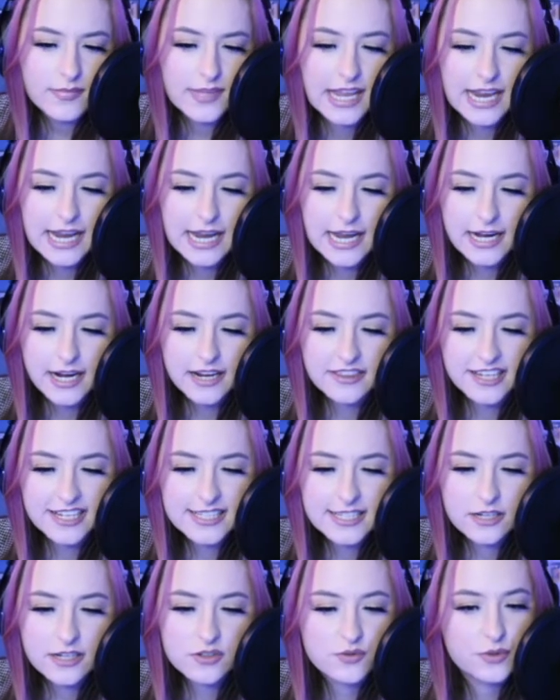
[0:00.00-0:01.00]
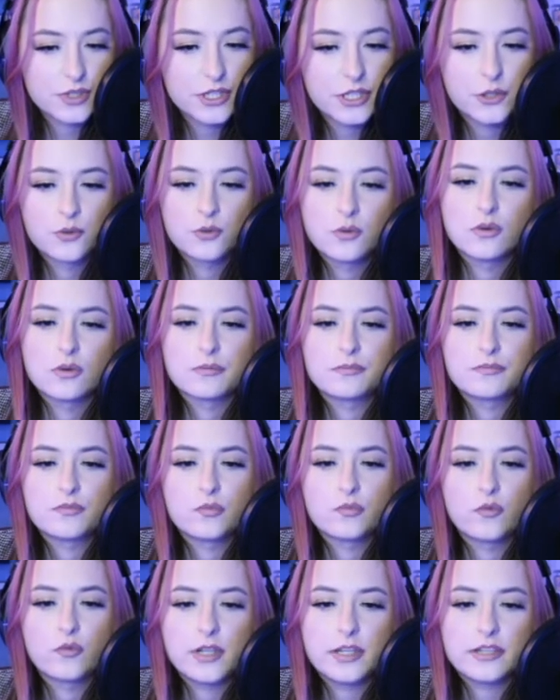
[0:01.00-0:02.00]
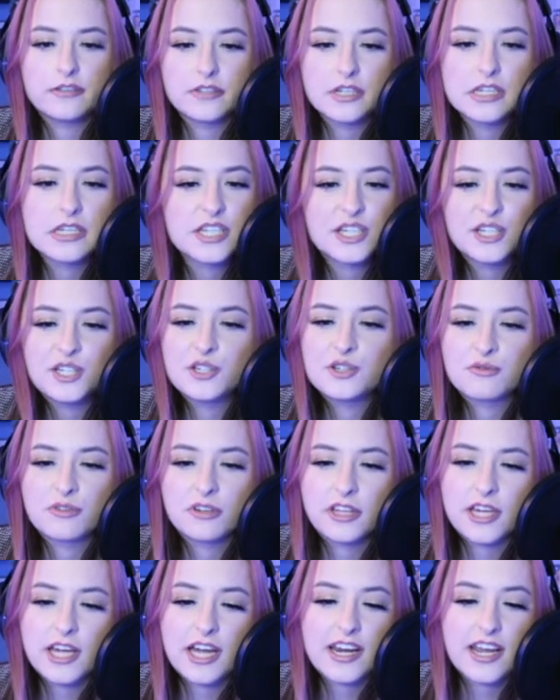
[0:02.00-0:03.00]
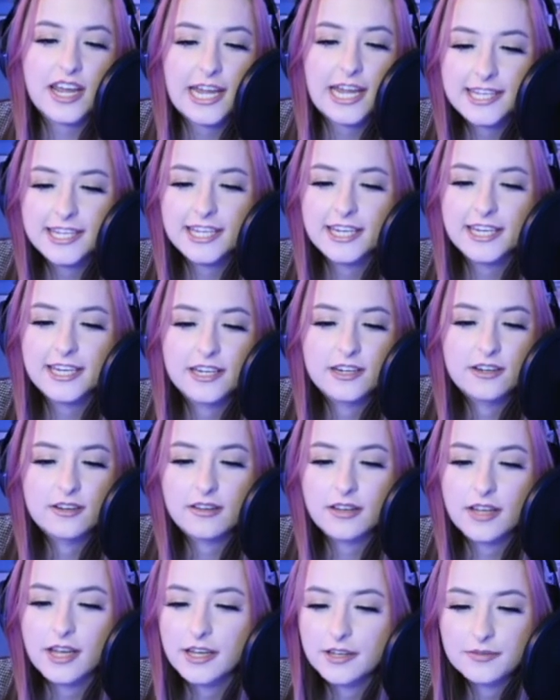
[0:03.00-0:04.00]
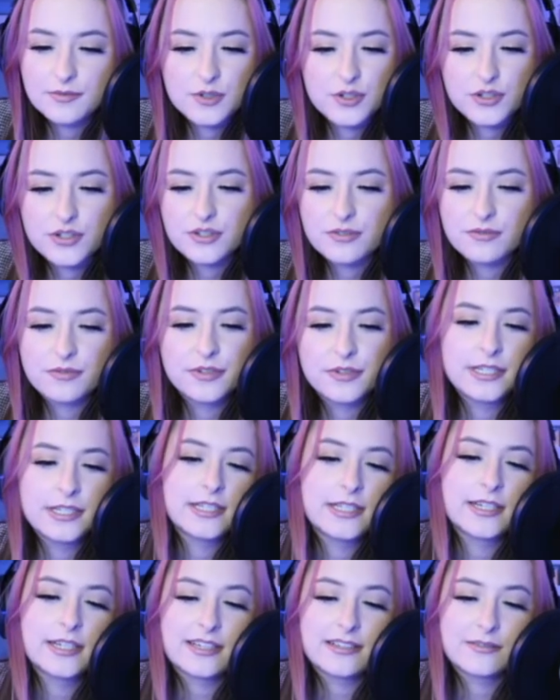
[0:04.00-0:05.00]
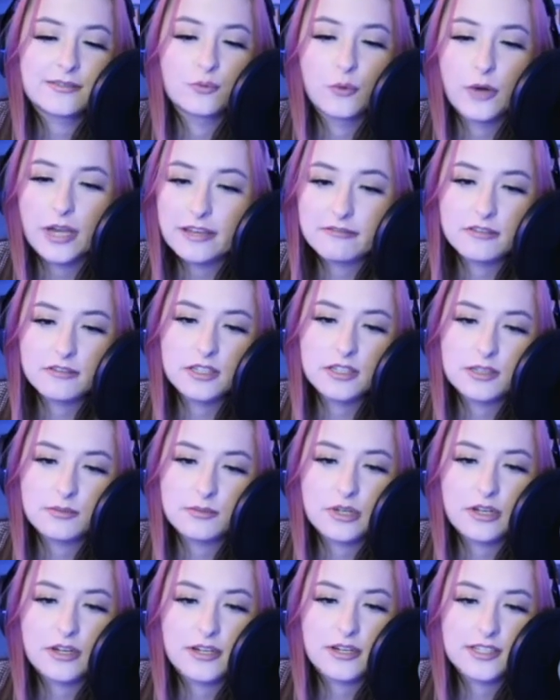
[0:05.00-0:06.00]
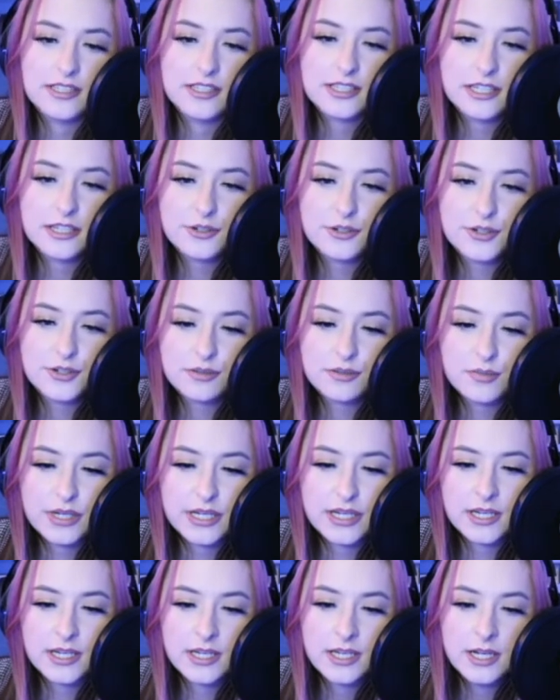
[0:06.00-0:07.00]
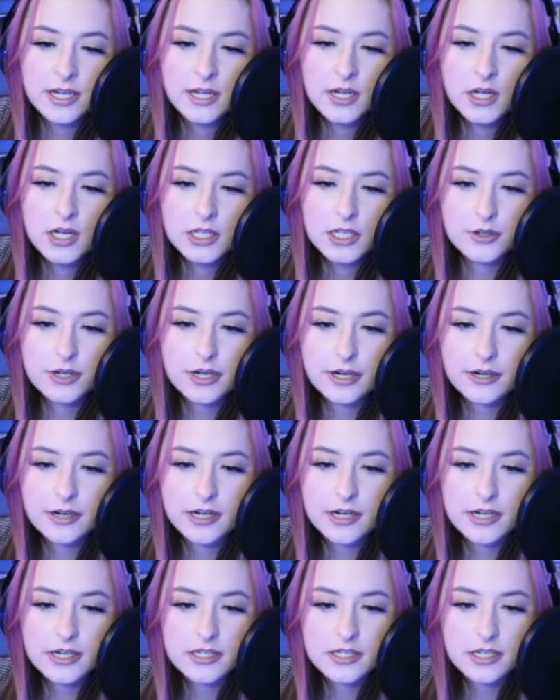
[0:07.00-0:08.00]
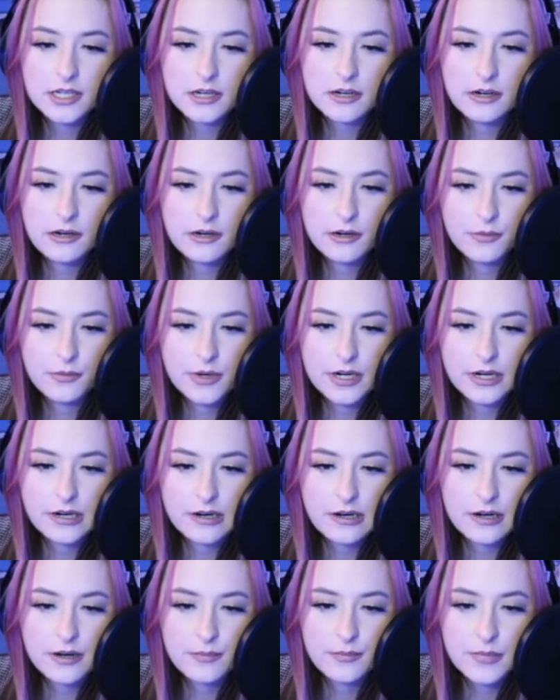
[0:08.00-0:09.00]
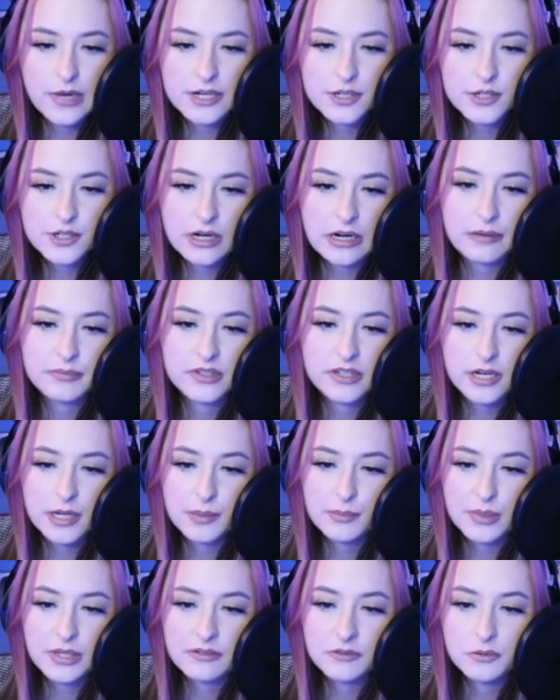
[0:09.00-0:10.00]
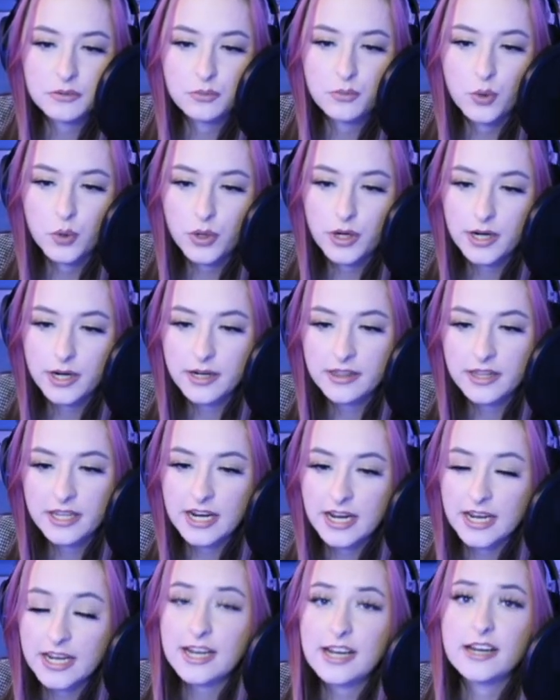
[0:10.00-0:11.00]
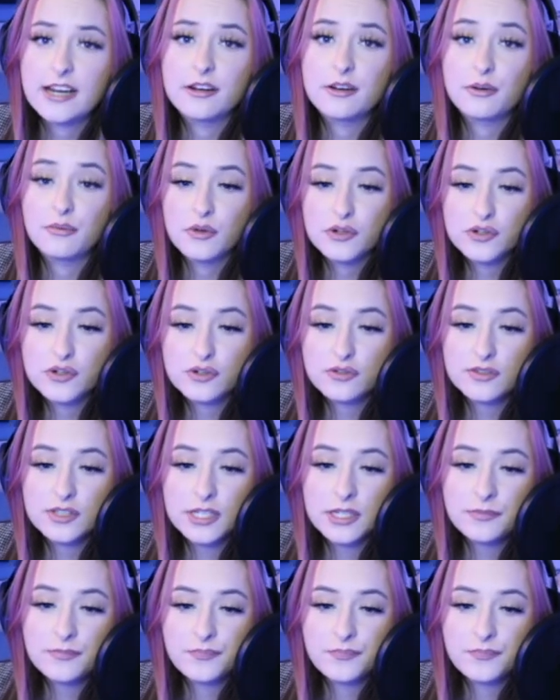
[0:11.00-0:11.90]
And I think it sounds really cool, really vintage, really kind of ethnic and like just wavy, to be honest. And then there's some like little areas here where I chopped it up even more than I had originally.